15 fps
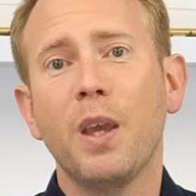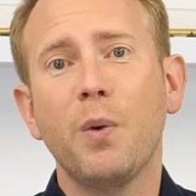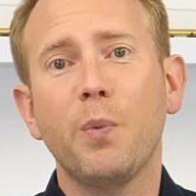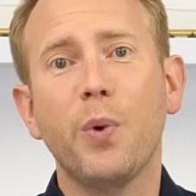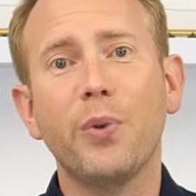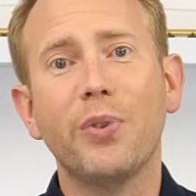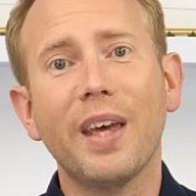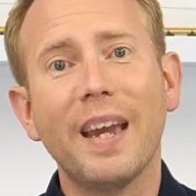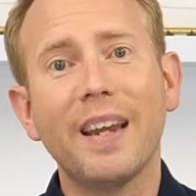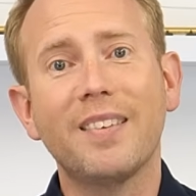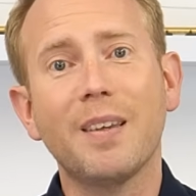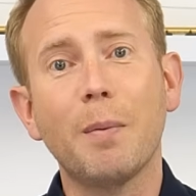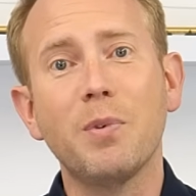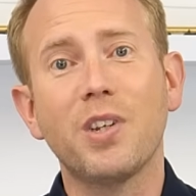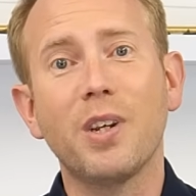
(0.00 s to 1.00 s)
Well, that
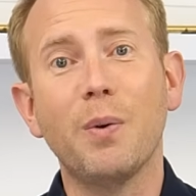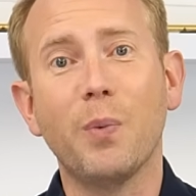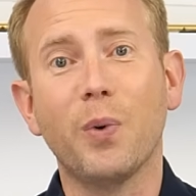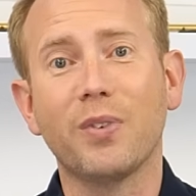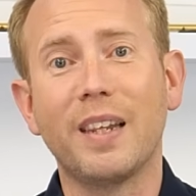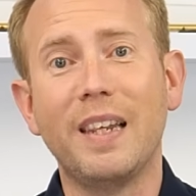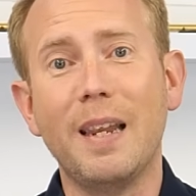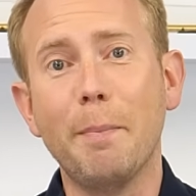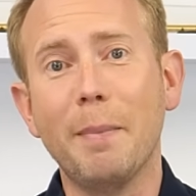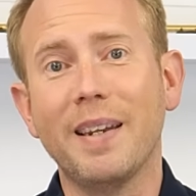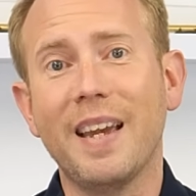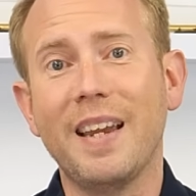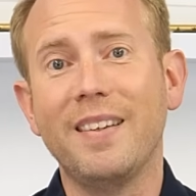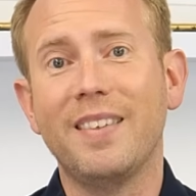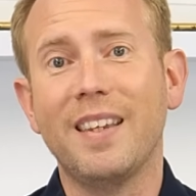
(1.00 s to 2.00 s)
exemption was
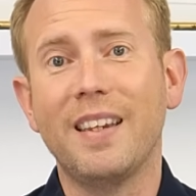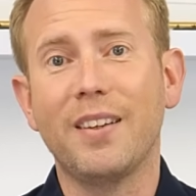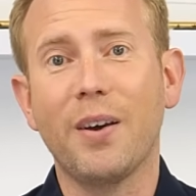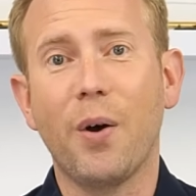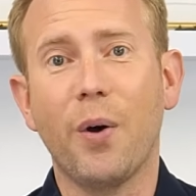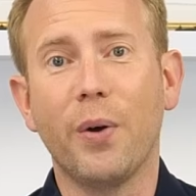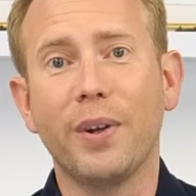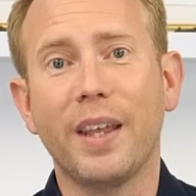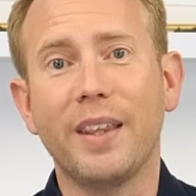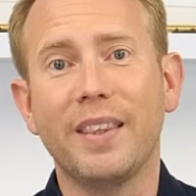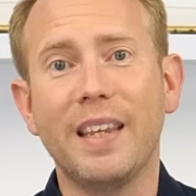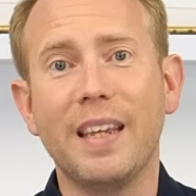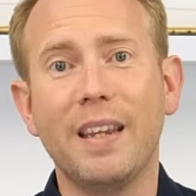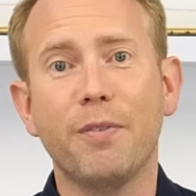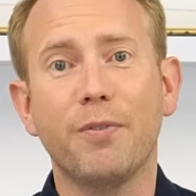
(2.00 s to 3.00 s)
eliminated on
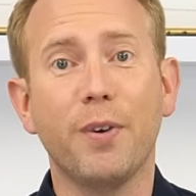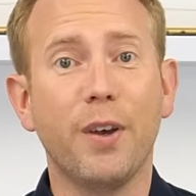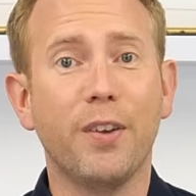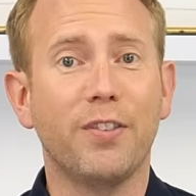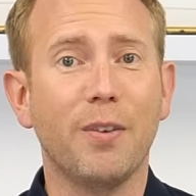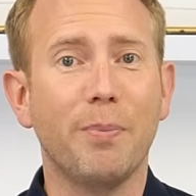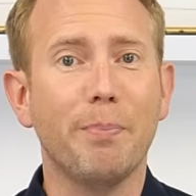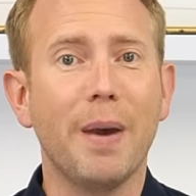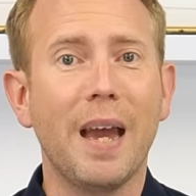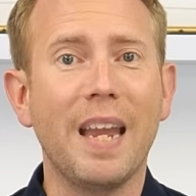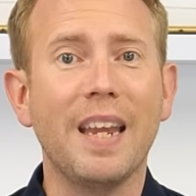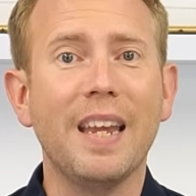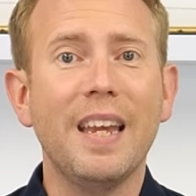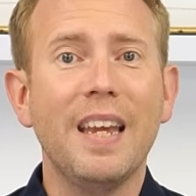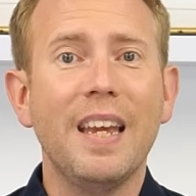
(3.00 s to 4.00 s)
the 1st of
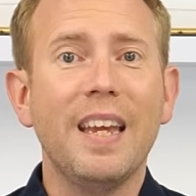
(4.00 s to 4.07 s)
May.